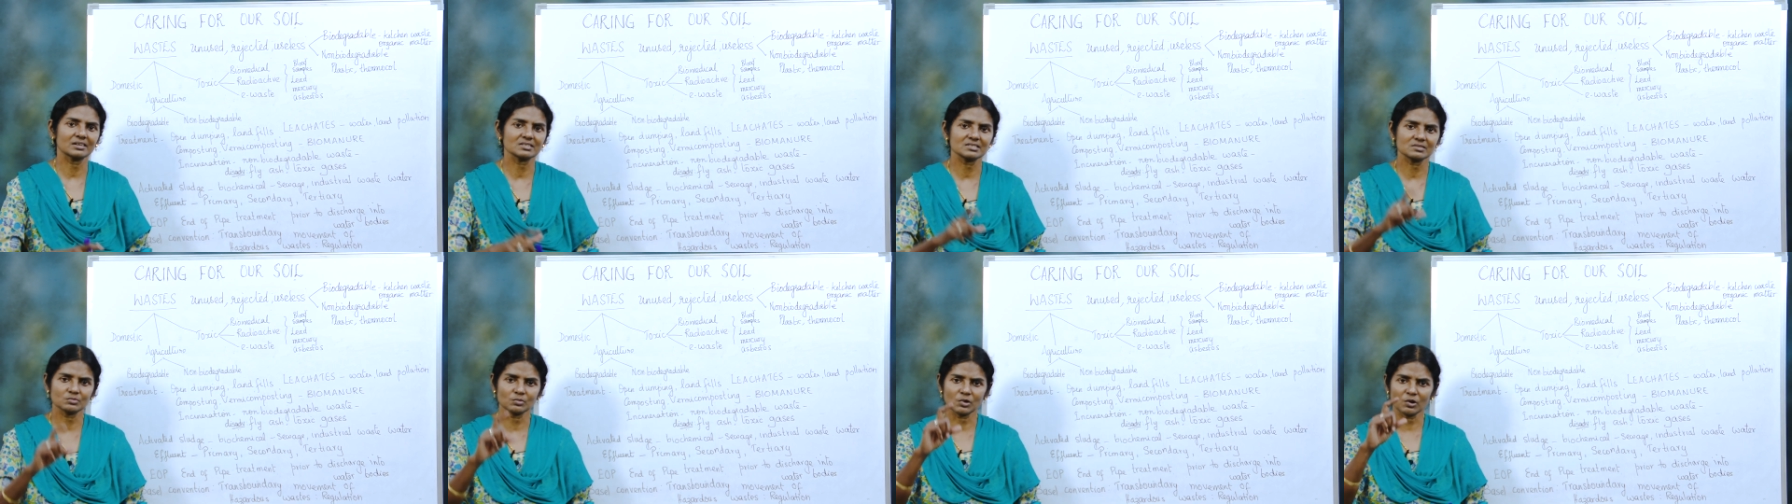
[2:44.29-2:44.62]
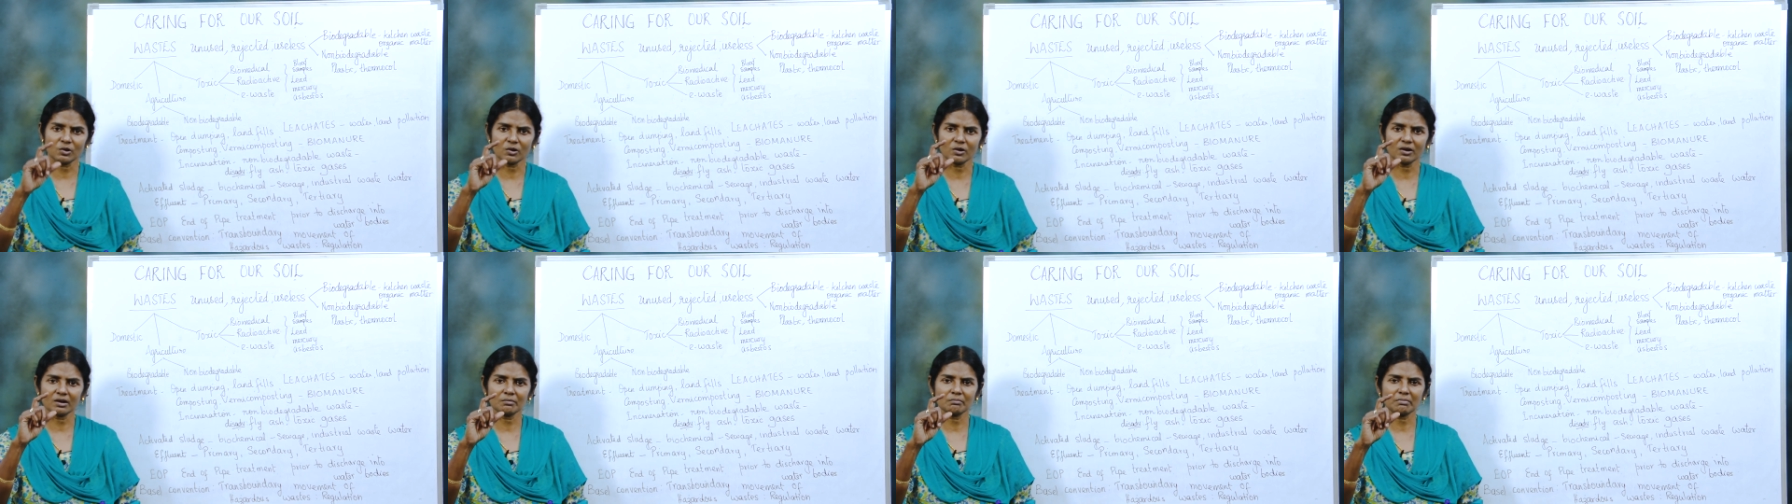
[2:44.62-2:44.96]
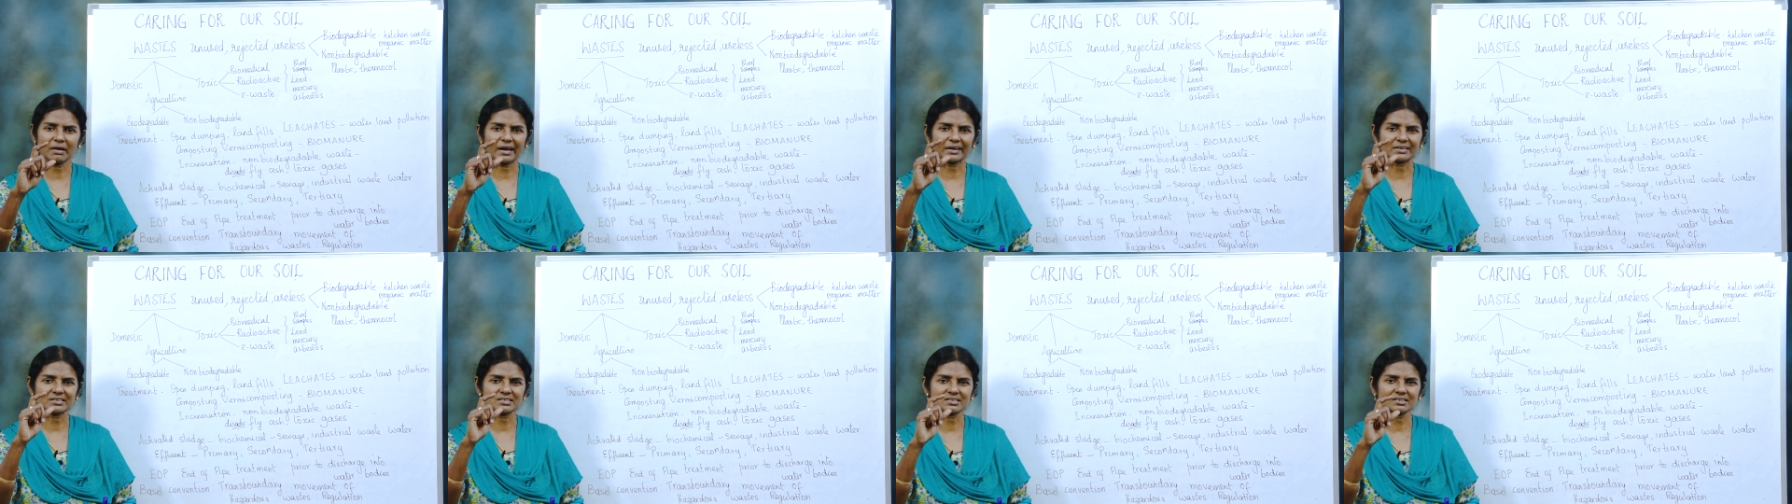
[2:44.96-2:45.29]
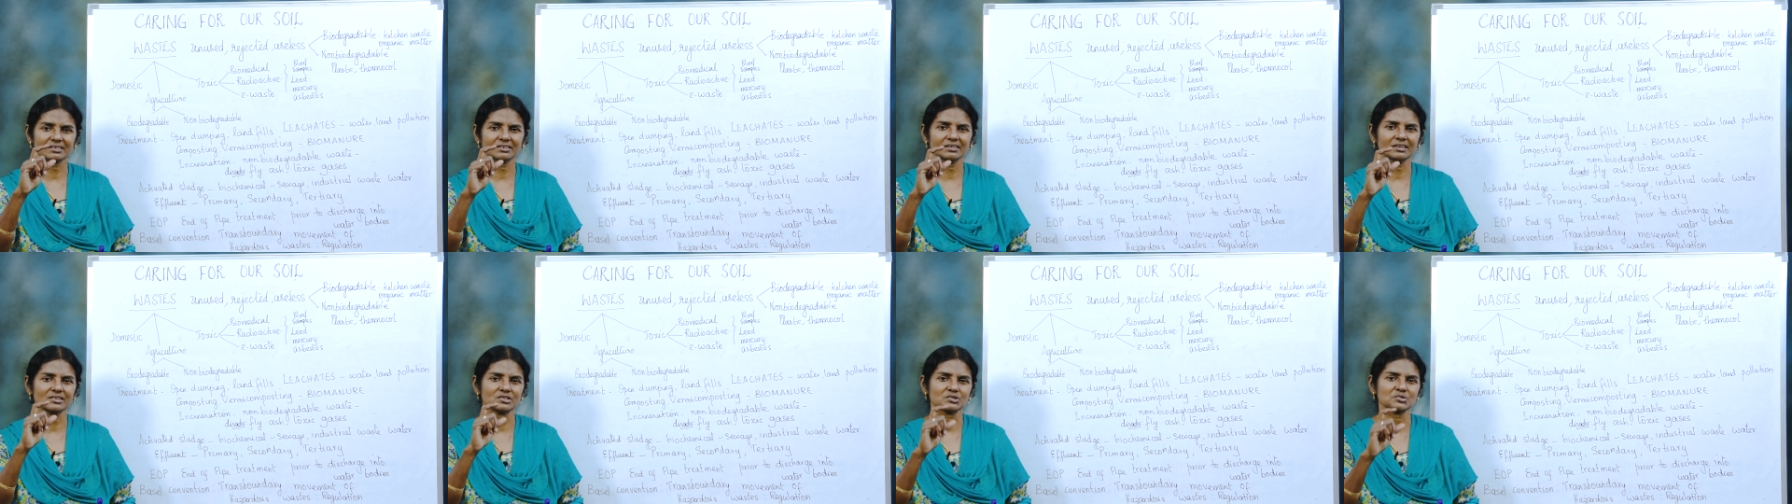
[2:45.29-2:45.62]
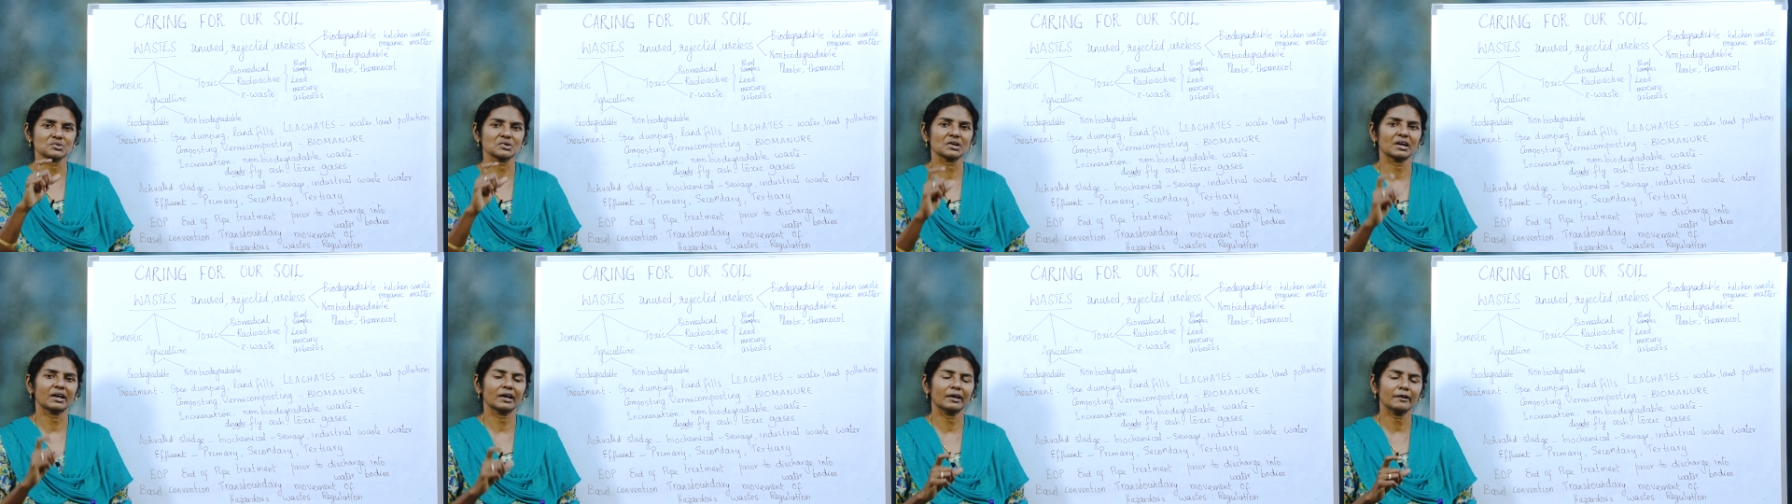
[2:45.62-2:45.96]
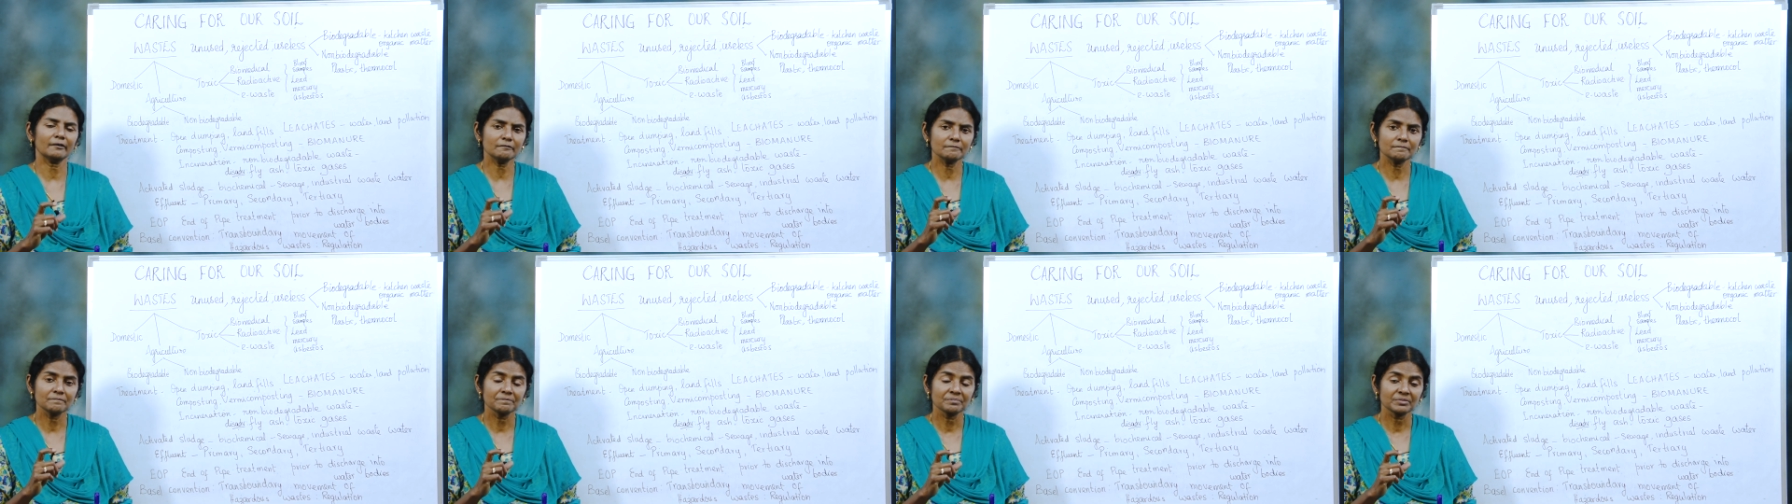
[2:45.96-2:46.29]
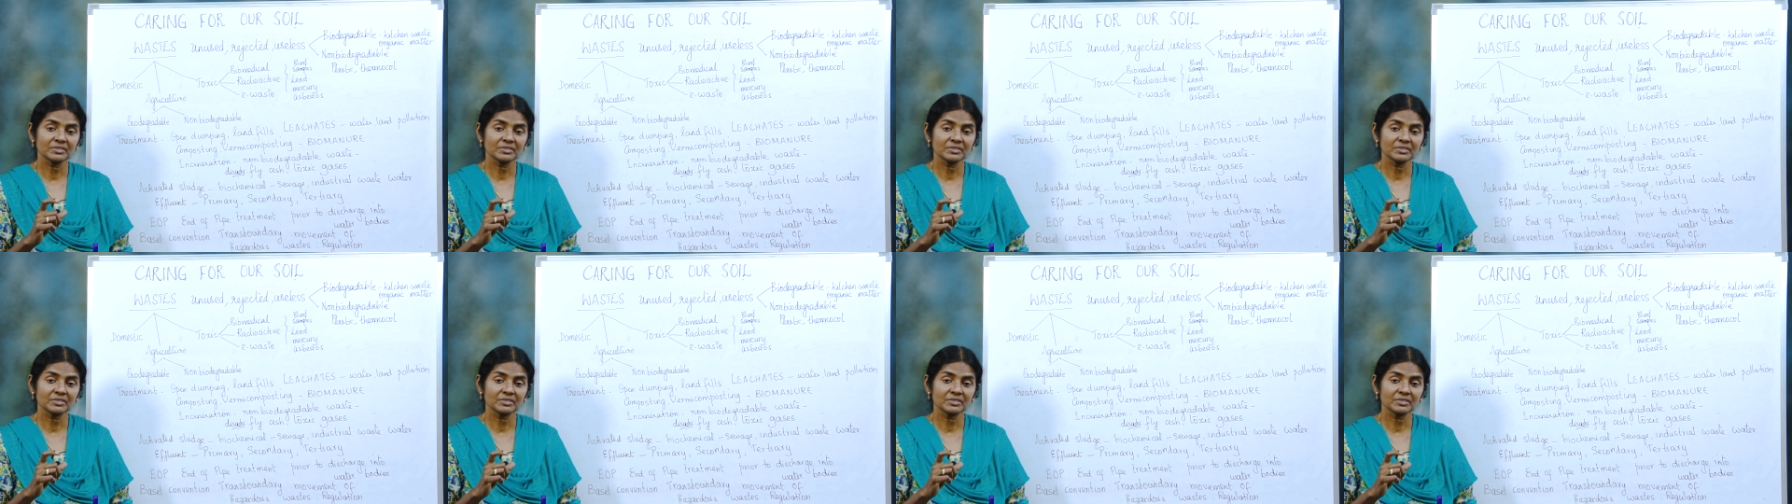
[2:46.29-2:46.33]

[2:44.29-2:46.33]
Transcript: a small battery that you have